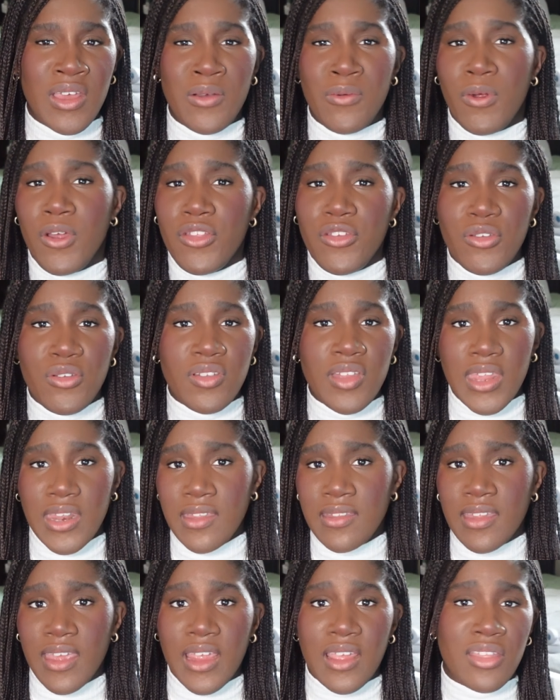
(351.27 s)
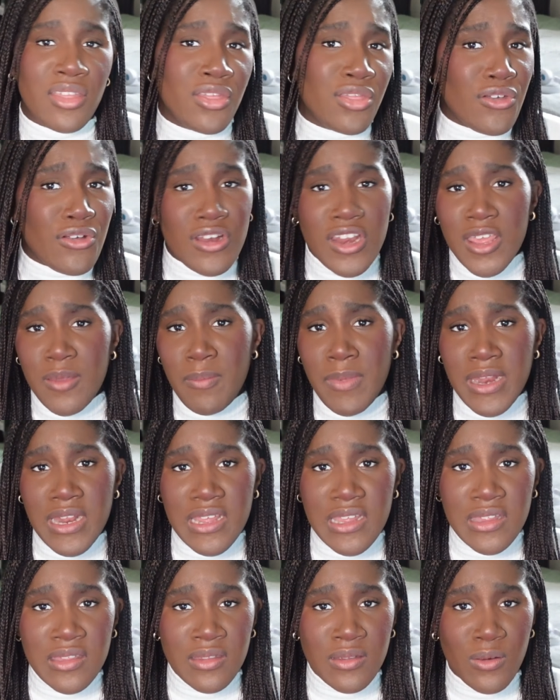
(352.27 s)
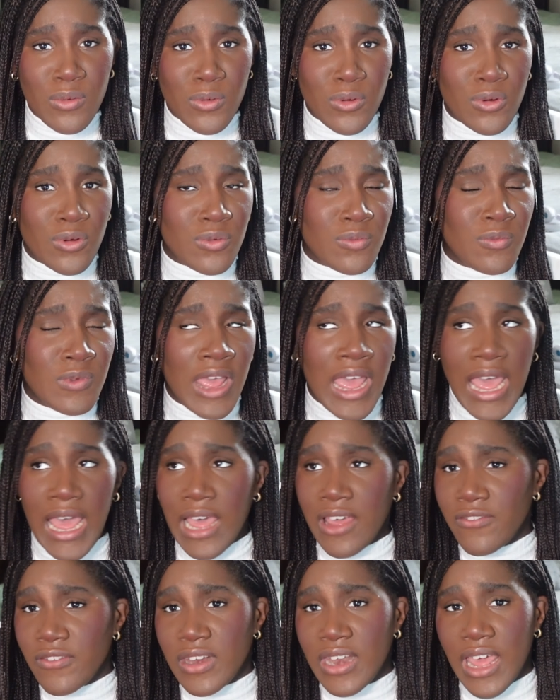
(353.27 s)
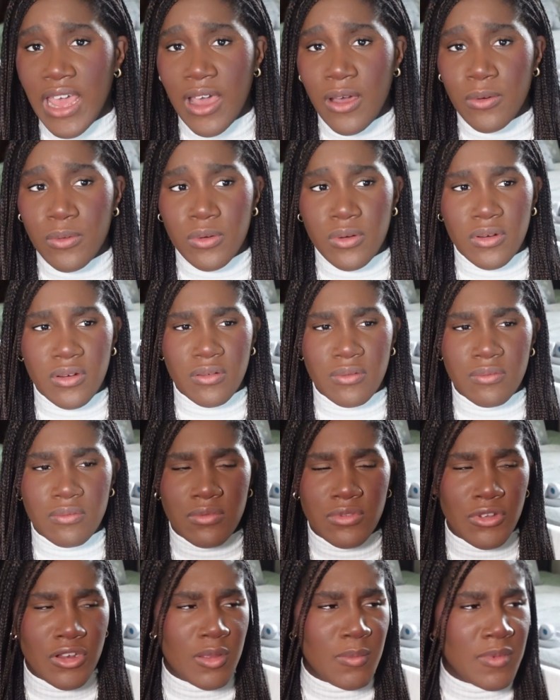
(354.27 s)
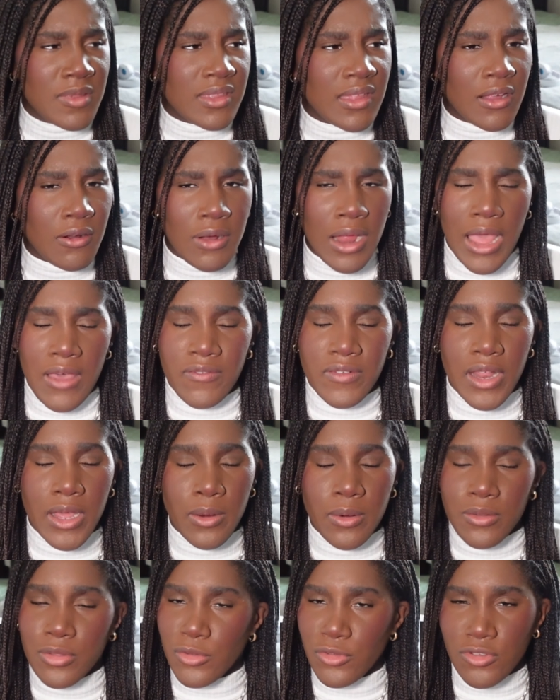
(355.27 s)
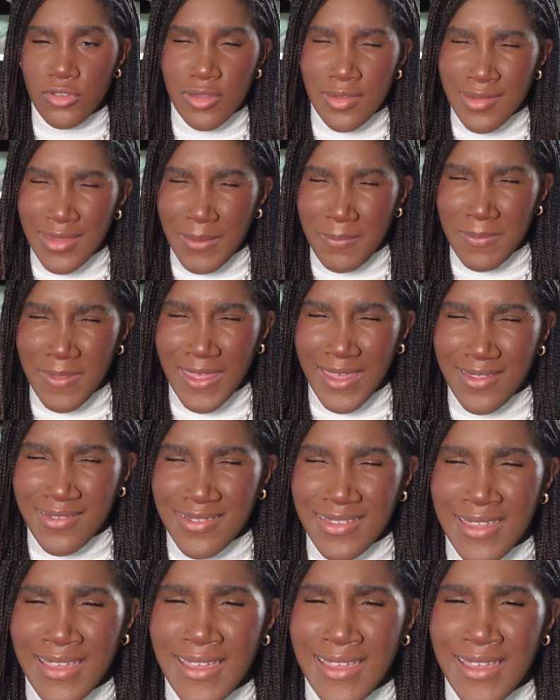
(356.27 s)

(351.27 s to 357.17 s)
Whether you set aside 30 minutes or half an hour, 30 minutes an hour, half an hour, those are the same things.